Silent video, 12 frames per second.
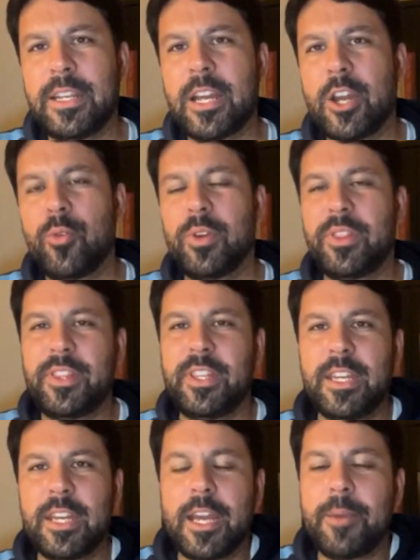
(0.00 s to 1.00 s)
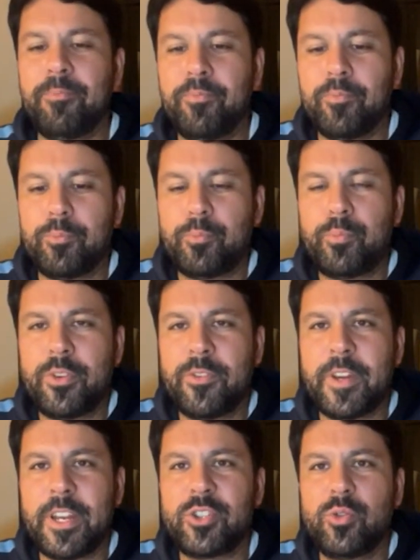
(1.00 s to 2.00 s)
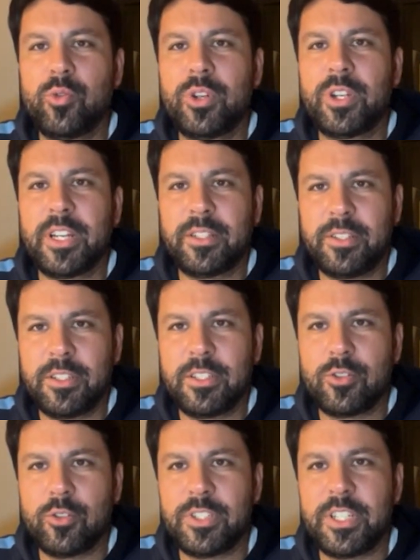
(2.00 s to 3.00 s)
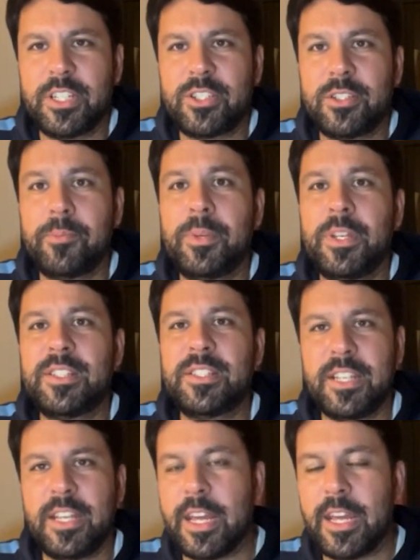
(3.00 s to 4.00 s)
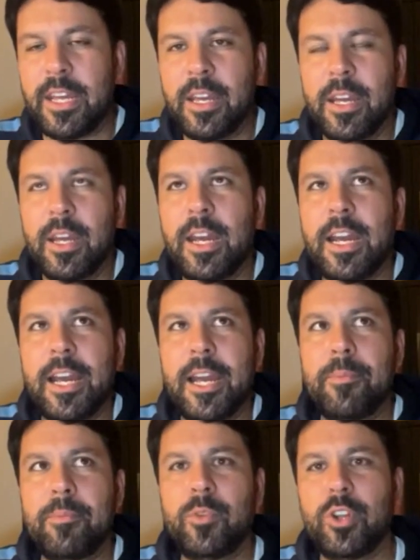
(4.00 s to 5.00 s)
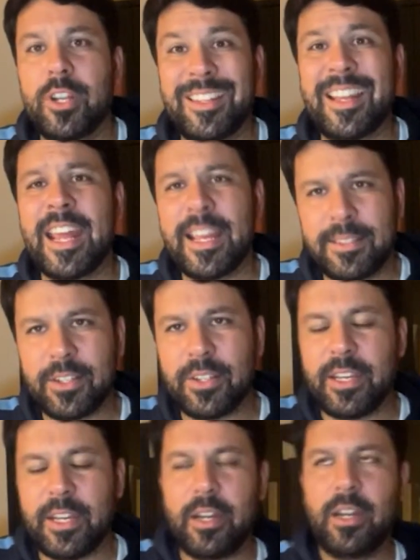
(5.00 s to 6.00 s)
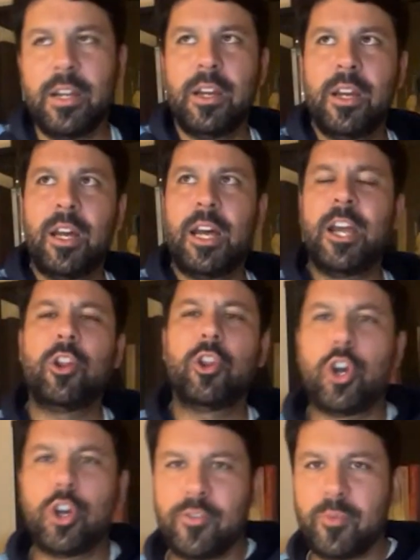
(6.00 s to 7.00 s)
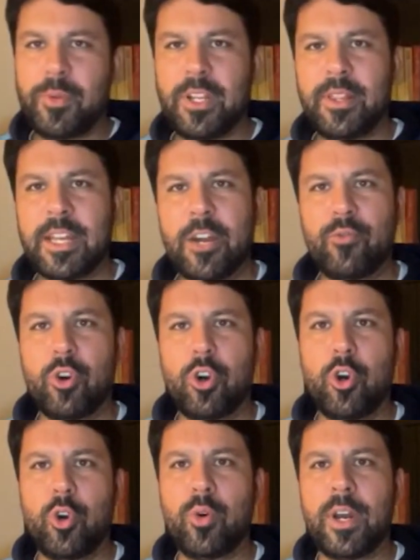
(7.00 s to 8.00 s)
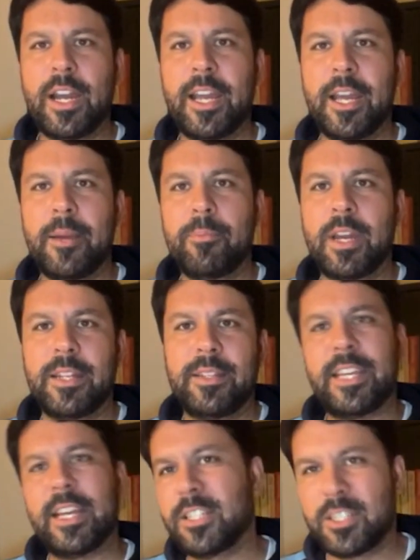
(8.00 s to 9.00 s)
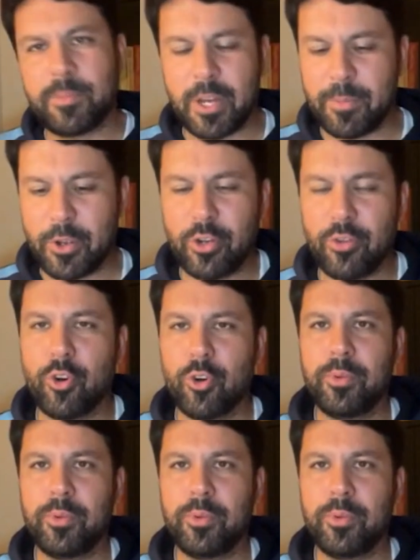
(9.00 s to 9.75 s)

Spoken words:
now with the Professional Cricketers Association, the PCA, you're director there. How long have you been in that role? And tell us a bit about your role,